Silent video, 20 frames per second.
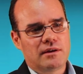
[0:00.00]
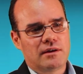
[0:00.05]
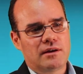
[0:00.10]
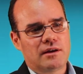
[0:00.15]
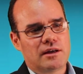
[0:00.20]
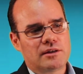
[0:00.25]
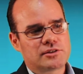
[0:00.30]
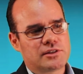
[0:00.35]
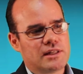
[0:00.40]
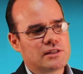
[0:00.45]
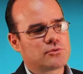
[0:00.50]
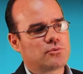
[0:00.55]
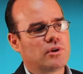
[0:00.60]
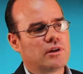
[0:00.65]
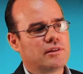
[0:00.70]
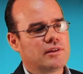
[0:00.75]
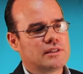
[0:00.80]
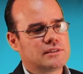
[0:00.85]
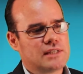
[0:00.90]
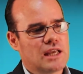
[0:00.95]
Uh, so that's one
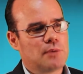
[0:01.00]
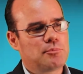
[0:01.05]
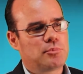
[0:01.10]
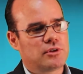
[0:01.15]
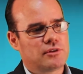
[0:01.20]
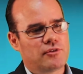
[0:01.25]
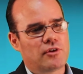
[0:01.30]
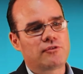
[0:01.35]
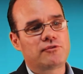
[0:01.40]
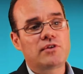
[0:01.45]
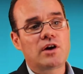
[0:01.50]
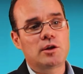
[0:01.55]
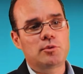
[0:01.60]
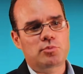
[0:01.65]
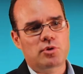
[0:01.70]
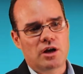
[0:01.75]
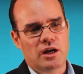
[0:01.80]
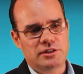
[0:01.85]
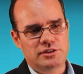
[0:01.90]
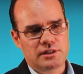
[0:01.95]
of the example of a fun
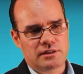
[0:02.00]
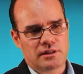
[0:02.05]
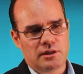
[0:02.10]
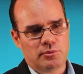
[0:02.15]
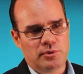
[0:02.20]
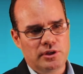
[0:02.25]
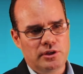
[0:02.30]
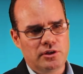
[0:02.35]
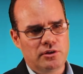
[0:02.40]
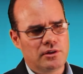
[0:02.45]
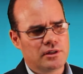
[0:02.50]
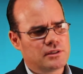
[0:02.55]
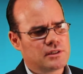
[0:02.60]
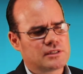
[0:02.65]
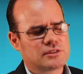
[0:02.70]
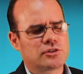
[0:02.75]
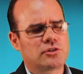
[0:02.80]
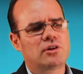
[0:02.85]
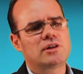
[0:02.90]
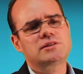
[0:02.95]
project that we do that
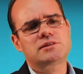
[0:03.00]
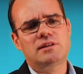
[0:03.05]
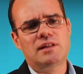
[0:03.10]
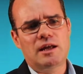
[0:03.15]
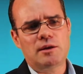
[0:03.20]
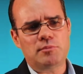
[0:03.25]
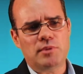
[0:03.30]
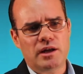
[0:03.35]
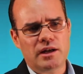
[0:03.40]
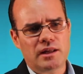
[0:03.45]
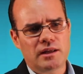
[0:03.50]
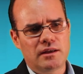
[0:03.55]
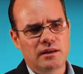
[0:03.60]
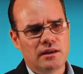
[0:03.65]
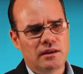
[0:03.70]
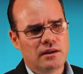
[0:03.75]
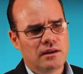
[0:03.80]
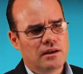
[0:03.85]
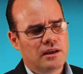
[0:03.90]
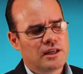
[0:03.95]
doesn't cost a lot of money,
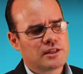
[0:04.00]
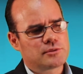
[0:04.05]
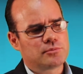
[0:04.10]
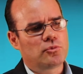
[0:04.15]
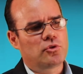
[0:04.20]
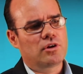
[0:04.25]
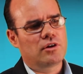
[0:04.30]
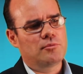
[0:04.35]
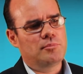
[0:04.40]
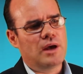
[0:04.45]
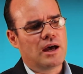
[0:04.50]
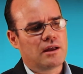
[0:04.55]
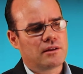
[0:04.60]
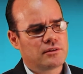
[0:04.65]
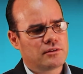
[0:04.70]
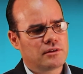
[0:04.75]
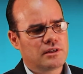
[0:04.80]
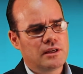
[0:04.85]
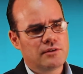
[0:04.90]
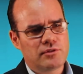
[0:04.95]
it's more about
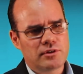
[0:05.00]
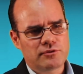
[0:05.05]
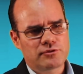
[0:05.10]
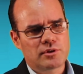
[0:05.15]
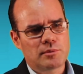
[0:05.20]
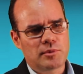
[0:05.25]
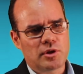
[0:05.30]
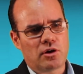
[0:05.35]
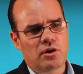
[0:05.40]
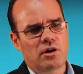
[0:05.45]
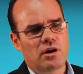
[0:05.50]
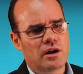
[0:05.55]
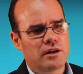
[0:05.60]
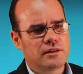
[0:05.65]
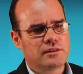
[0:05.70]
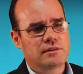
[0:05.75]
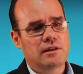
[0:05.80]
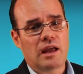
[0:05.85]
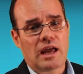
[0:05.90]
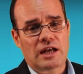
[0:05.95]
giving from the heart
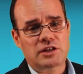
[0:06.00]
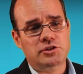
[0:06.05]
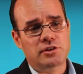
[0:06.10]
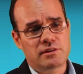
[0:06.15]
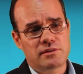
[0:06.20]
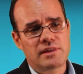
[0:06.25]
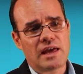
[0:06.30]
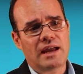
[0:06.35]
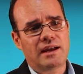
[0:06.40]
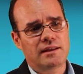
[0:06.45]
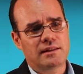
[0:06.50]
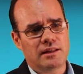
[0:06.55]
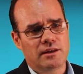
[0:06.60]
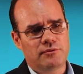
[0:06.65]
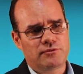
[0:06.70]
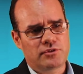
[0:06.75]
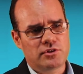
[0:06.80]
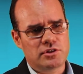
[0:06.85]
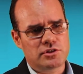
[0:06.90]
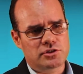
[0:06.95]
and actually thanking
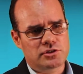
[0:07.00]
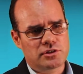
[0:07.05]
them for their